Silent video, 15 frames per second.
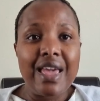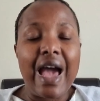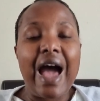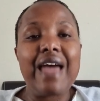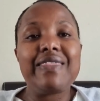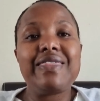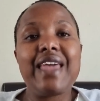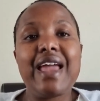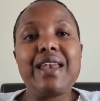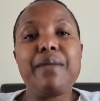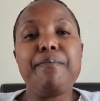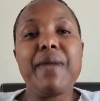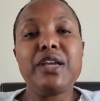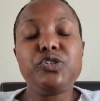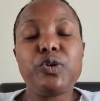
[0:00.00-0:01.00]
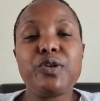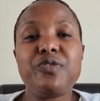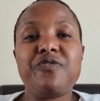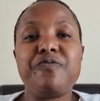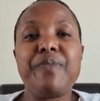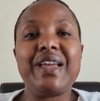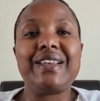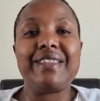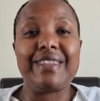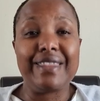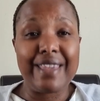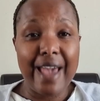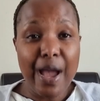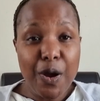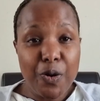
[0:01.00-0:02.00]
and then make sure you've met
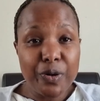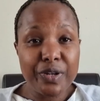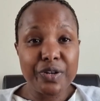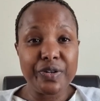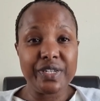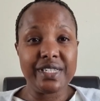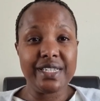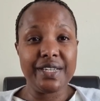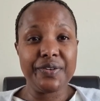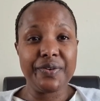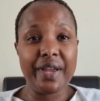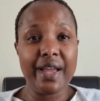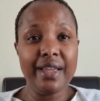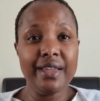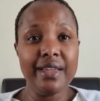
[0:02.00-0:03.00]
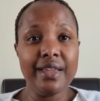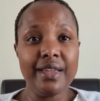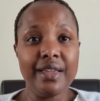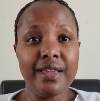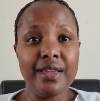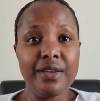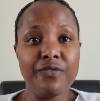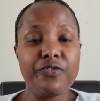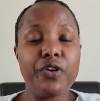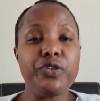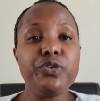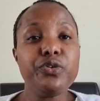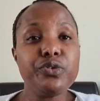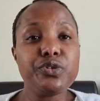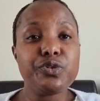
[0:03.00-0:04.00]
their own criteria for
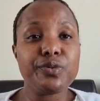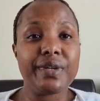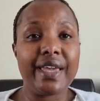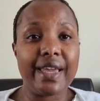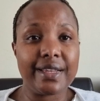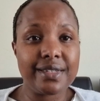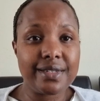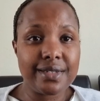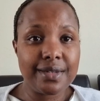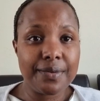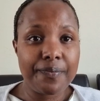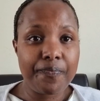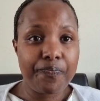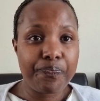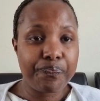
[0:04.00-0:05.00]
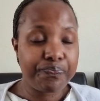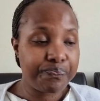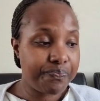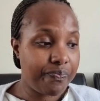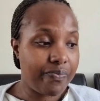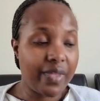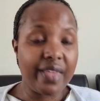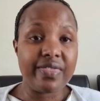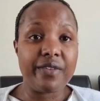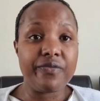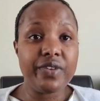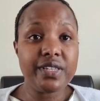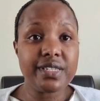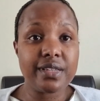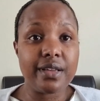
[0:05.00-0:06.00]
you to get the
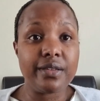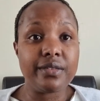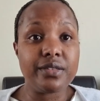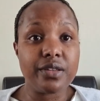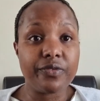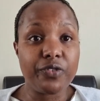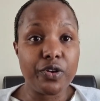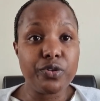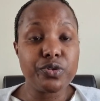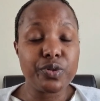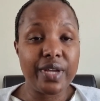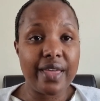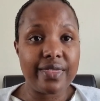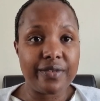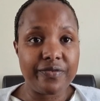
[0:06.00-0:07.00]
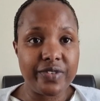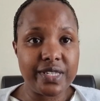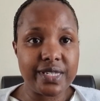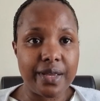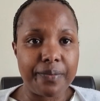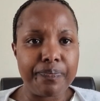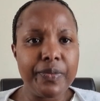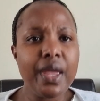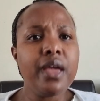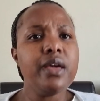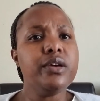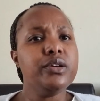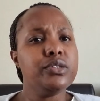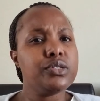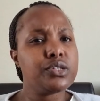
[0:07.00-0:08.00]
visa.
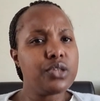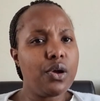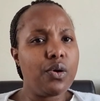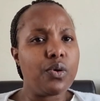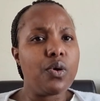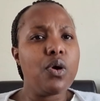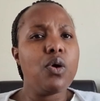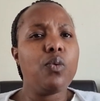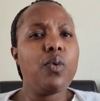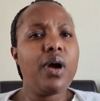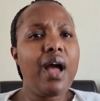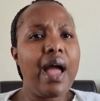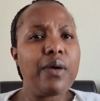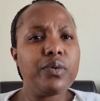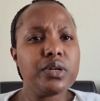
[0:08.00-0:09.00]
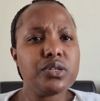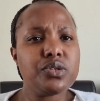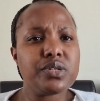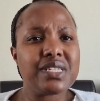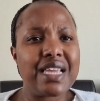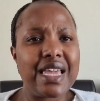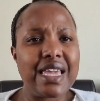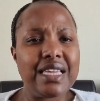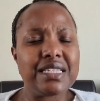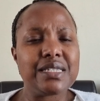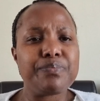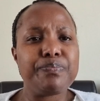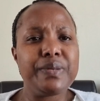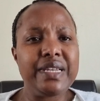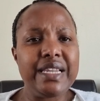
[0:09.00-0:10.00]
So what I want to say is,
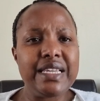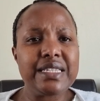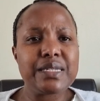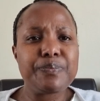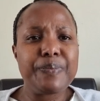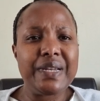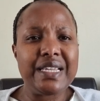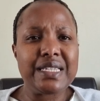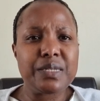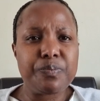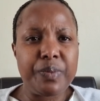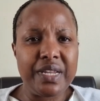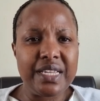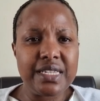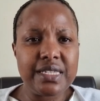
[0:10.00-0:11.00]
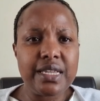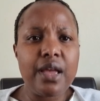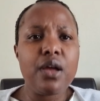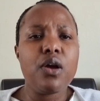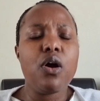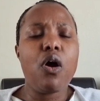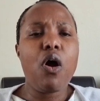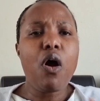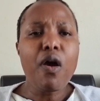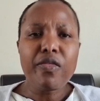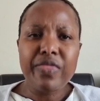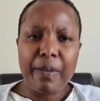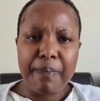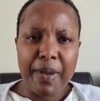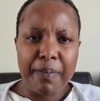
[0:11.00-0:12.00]
please, please, please, all
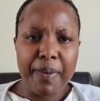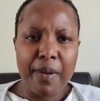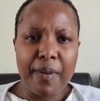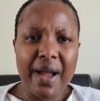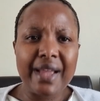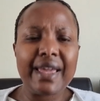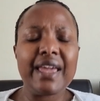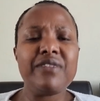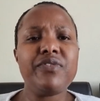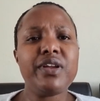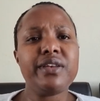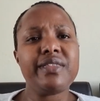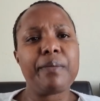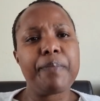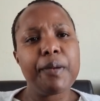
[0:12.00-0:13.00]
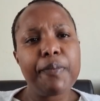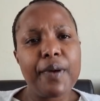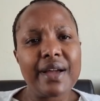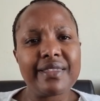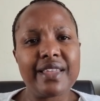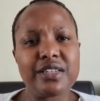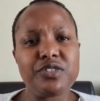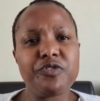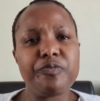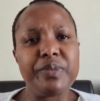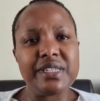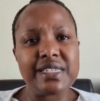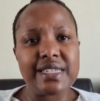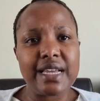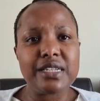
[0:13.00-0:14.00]
the paperwork, even the paperwork that you've
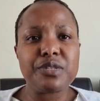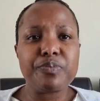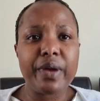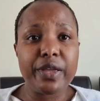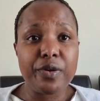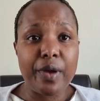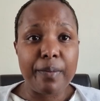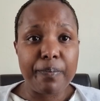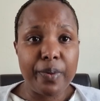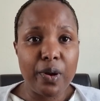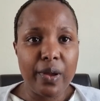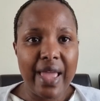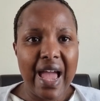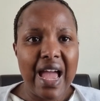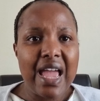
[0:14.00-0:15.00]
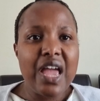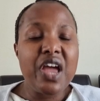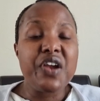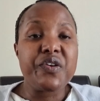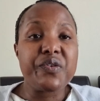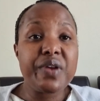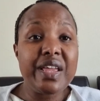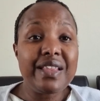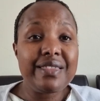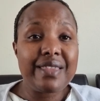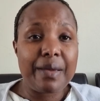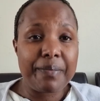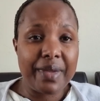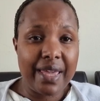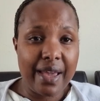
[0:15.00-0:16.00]
been sent by your employer, read
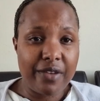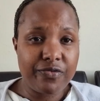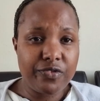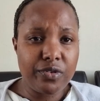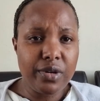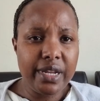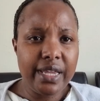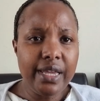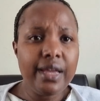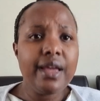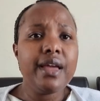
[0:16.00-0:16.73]
them carefully.